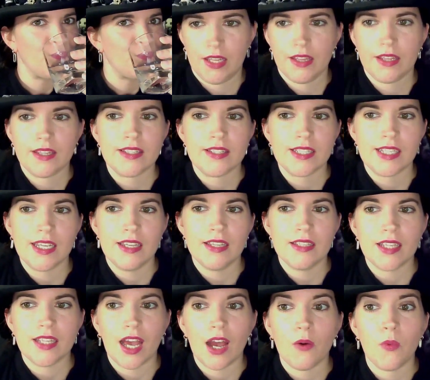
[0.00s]
The
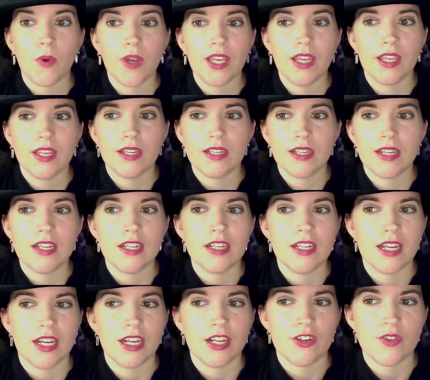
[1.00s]
seas are wicked and
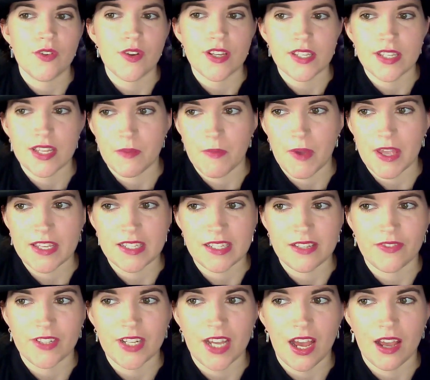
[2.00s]
dangerous at the best
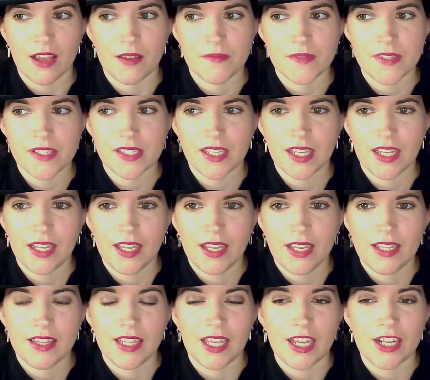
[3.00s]
of times.
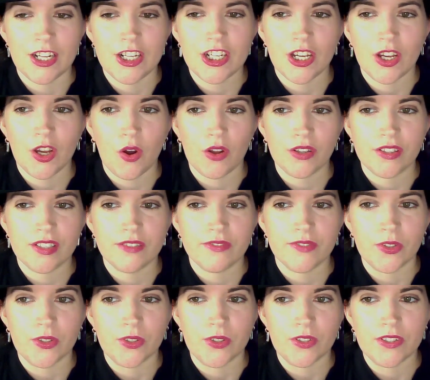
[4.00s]
The ancient gods of
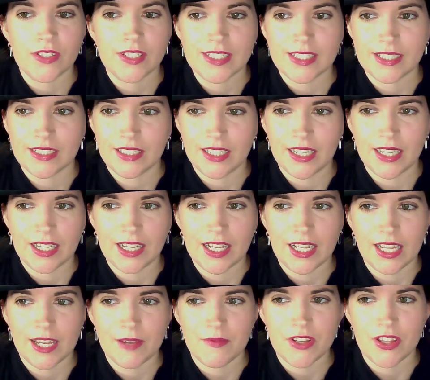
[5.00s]
old still lay
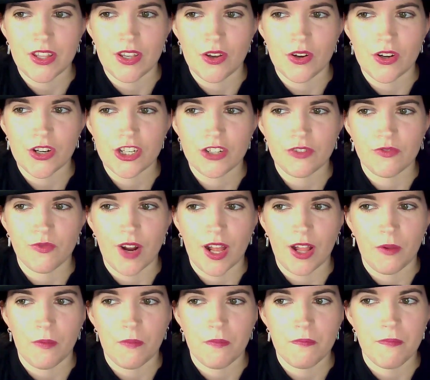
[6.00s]
claim to the ocean
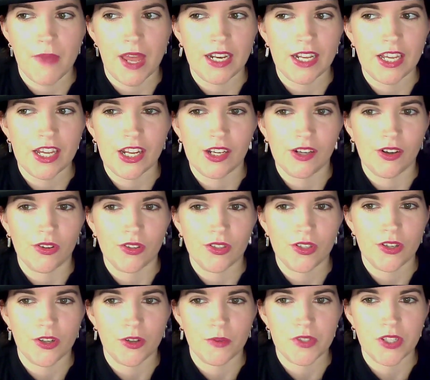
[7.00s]
realm men cannot
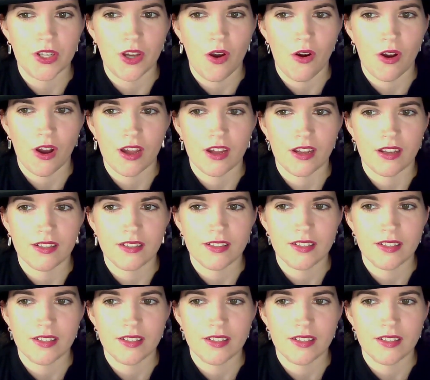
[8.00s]
hope to conquer.